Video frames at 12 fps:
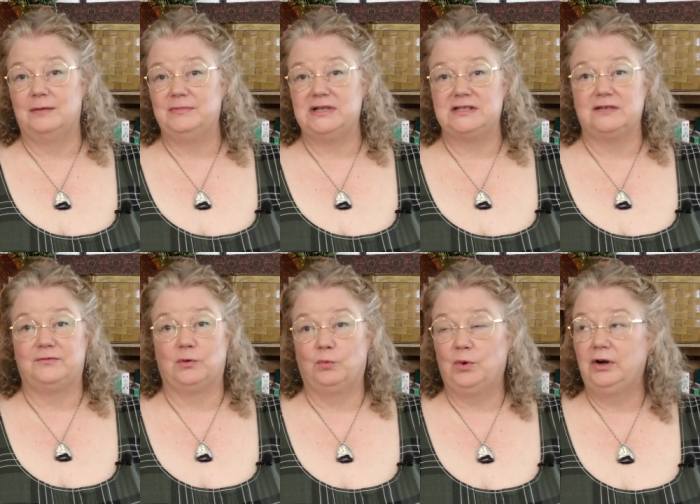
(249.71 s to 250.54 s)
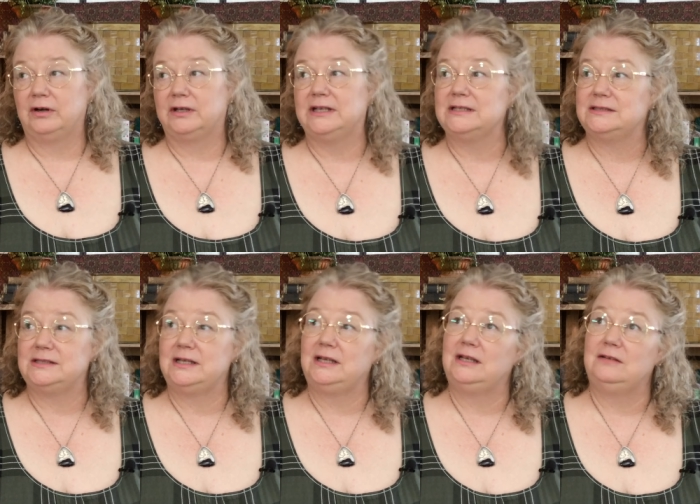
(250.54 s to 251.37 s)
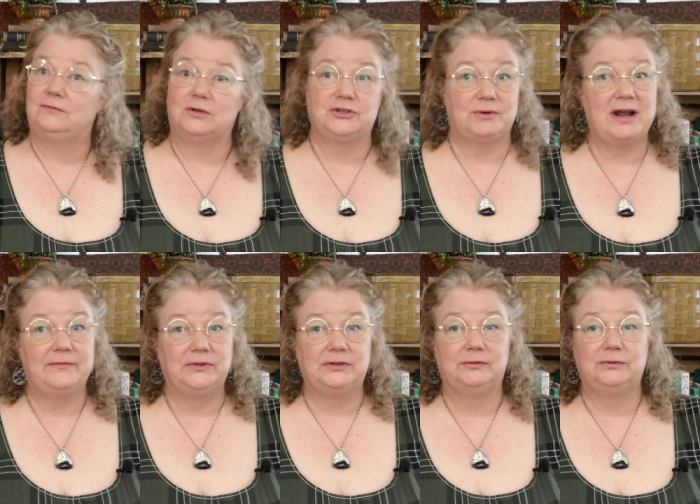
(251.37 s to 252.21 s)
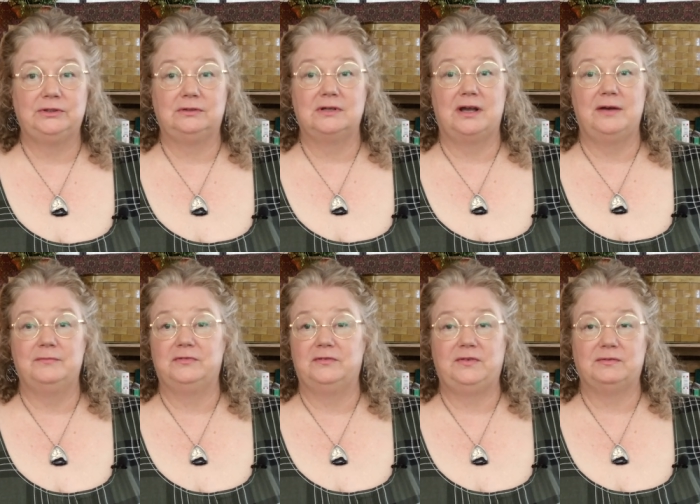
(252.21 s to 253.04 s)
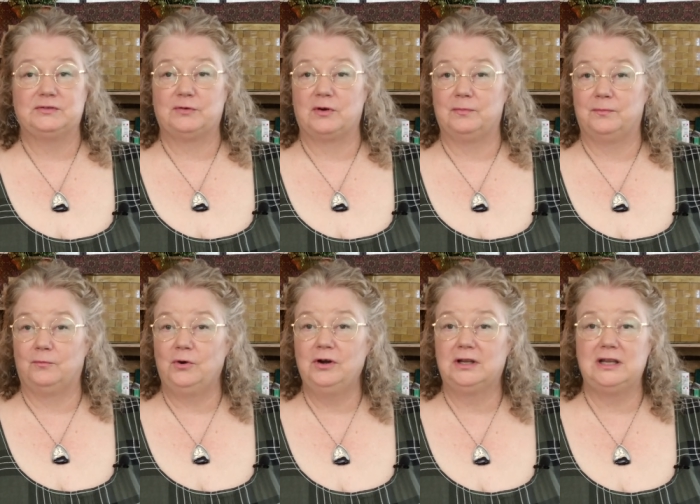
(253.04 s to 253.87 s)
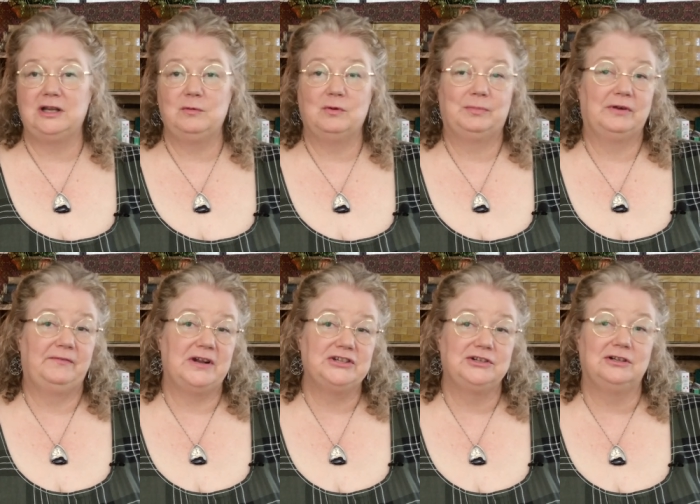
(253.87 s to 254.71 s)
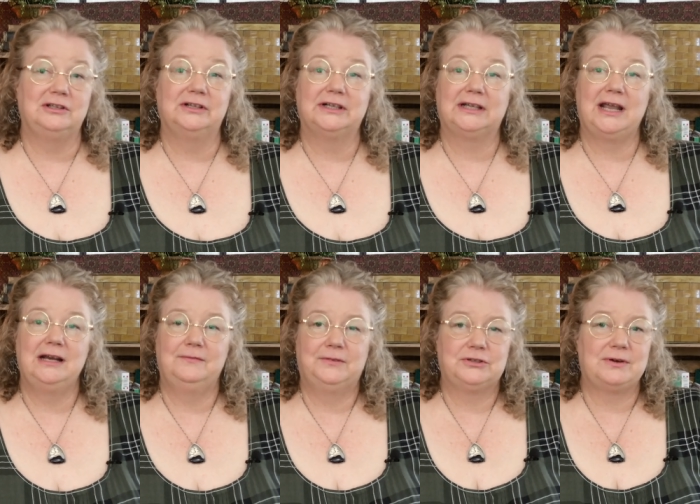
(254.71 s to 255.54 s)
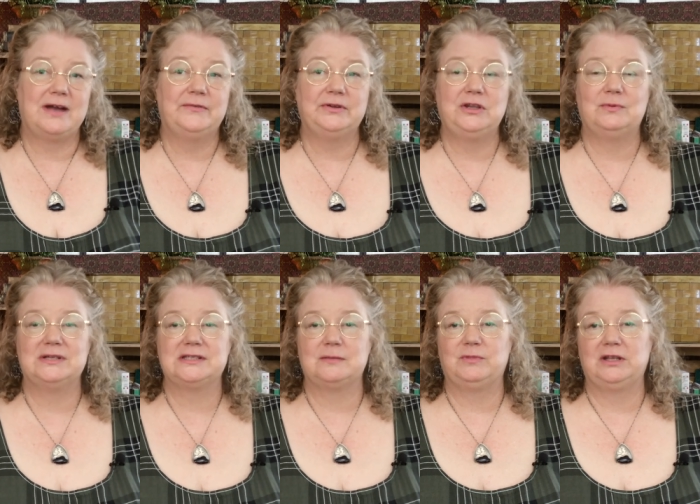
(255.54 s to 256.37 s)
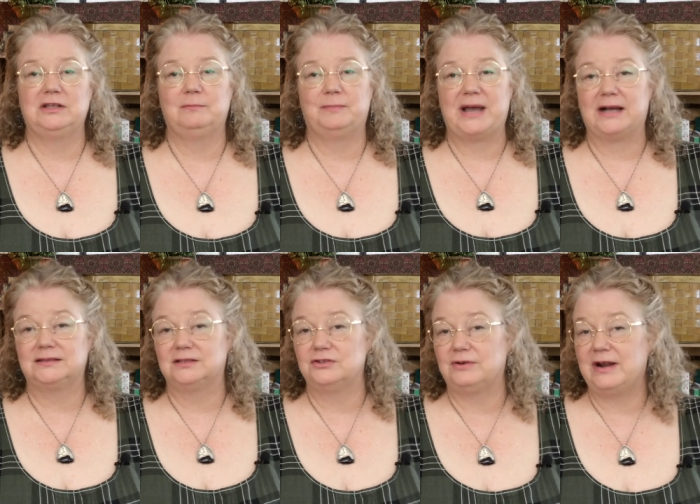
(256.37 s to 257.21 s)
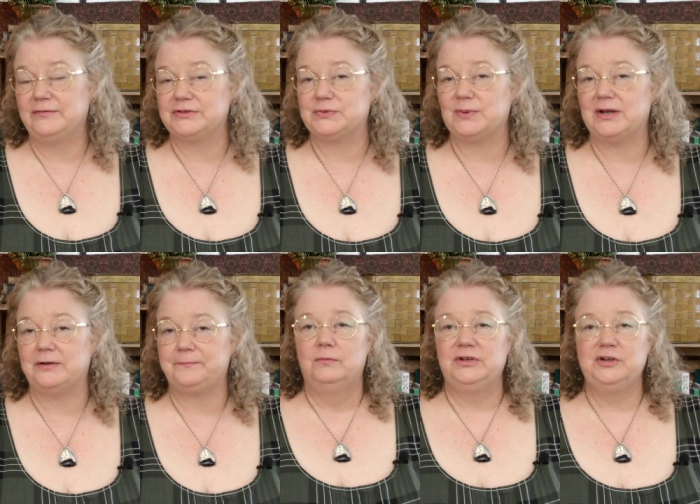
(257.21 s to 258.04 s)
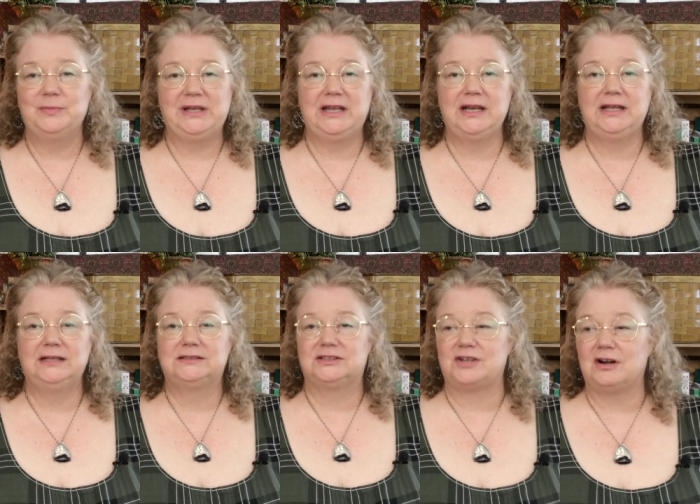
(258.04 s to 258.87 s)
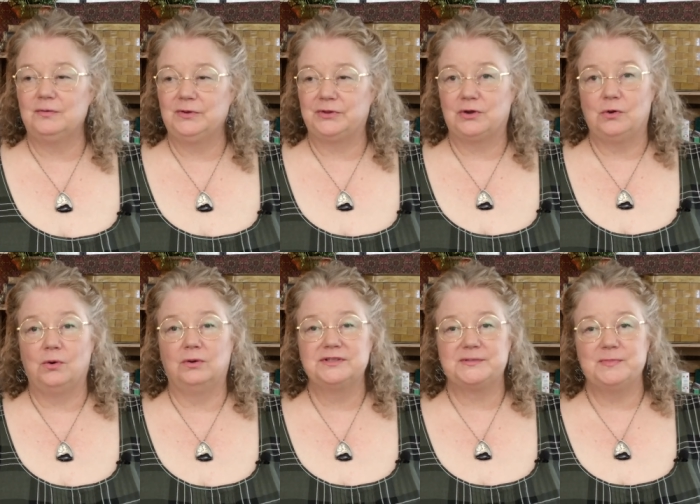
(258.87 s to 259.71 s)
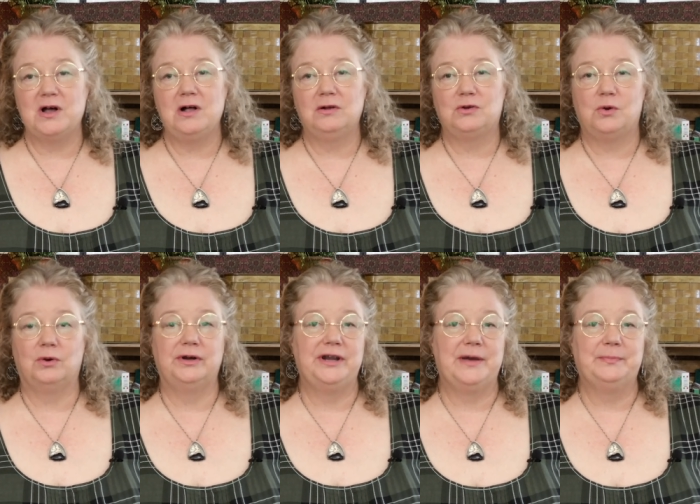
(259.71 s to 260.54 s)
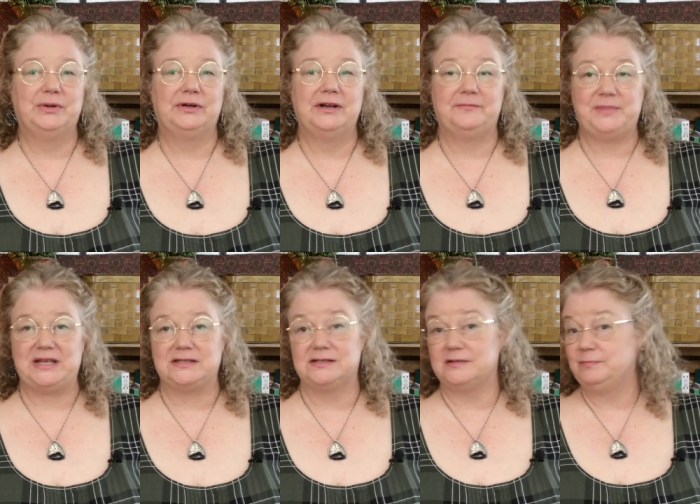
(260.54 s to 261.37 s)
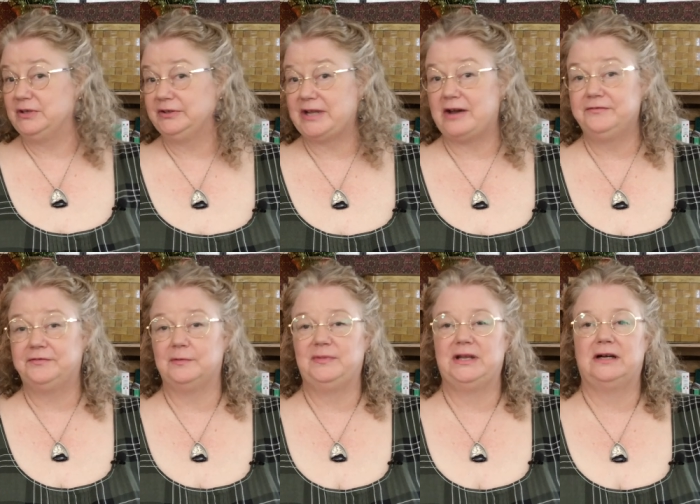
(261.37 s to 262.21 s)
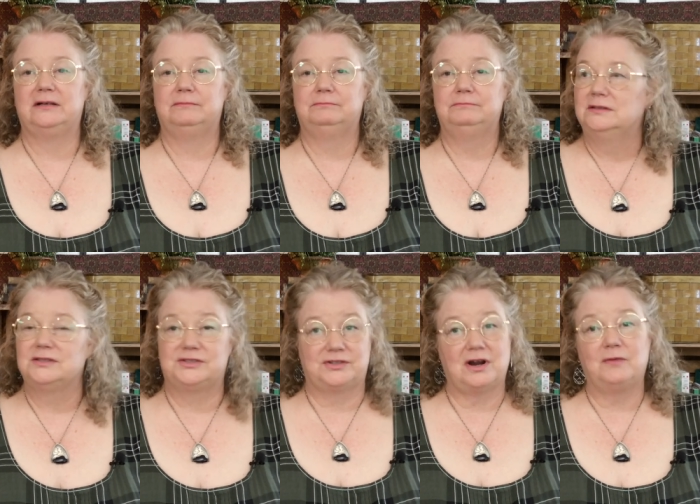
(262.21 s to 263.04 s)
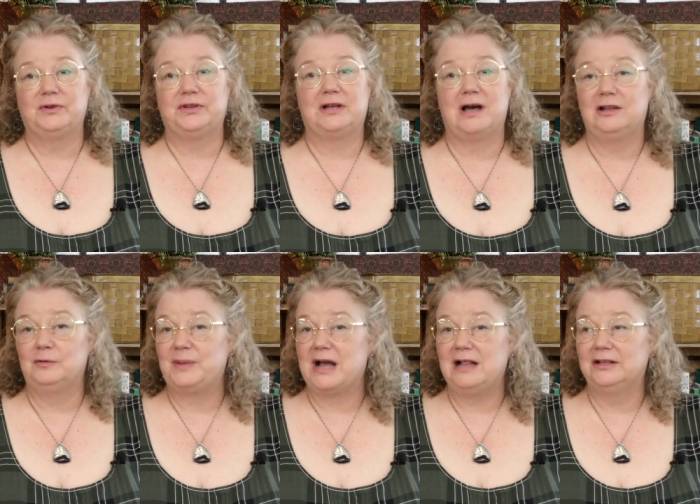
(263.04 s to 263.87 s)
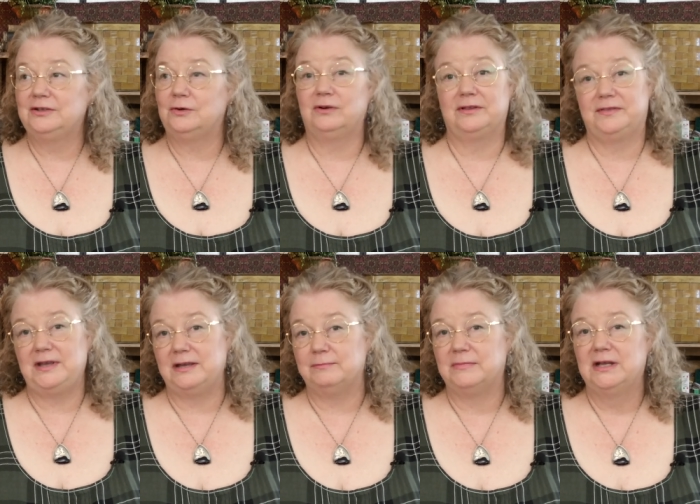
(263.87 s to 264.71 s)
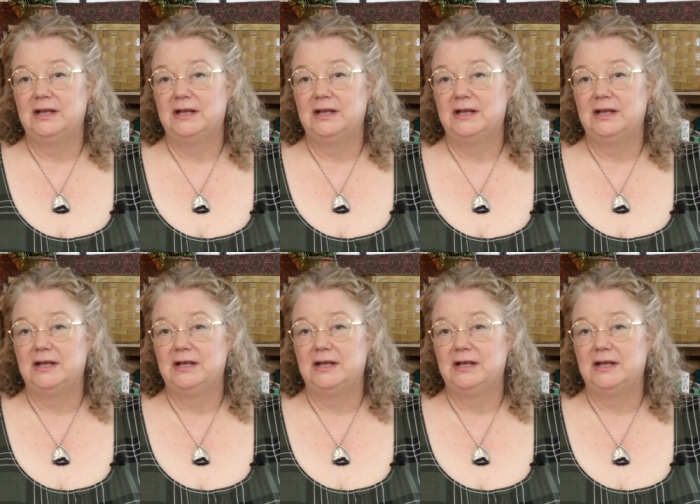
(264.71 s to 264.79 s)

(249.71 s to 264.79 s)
Is it for work? Is it for travel? If it's for work, you need a more professional look, and if for travel, you want something that packs and travels well. When you're beginning, start with a small core number of pieces and build out from there. Start with a color palette or a theme.